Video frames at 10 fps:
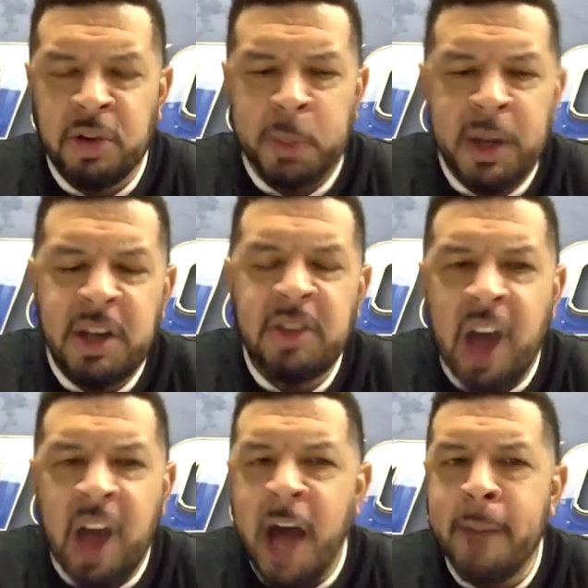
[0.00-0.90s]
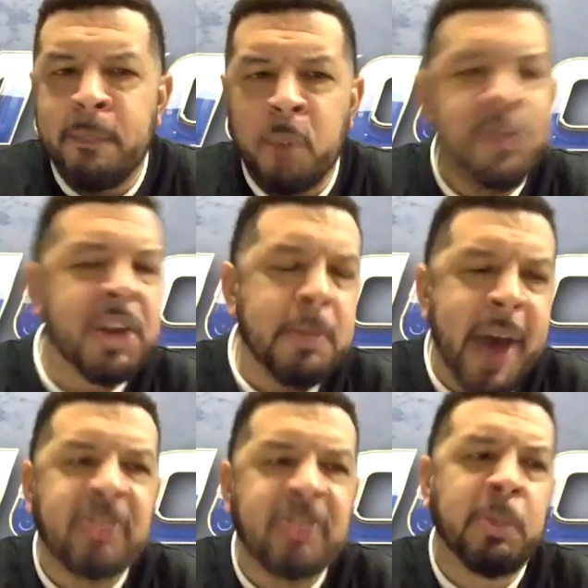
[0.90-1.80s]
spending time moving the
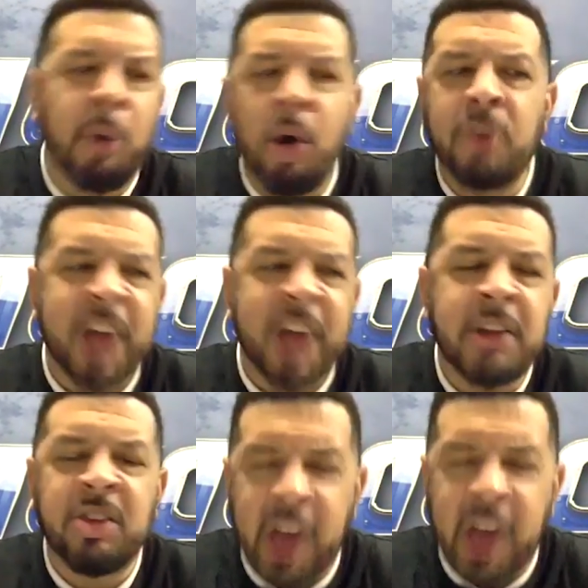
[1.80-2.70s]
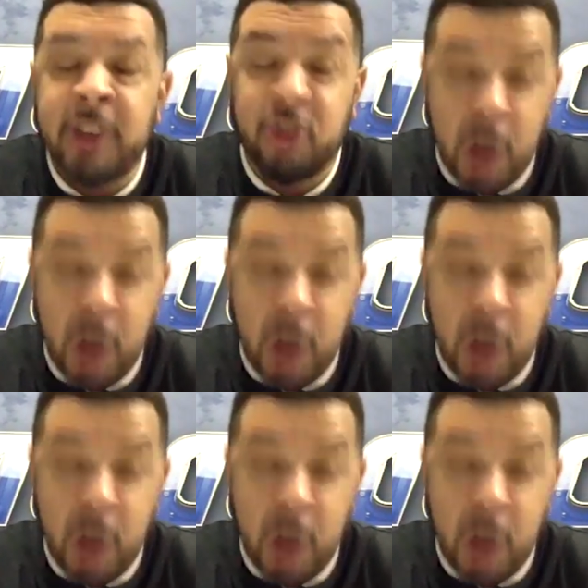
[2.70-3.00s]
basketball side to side,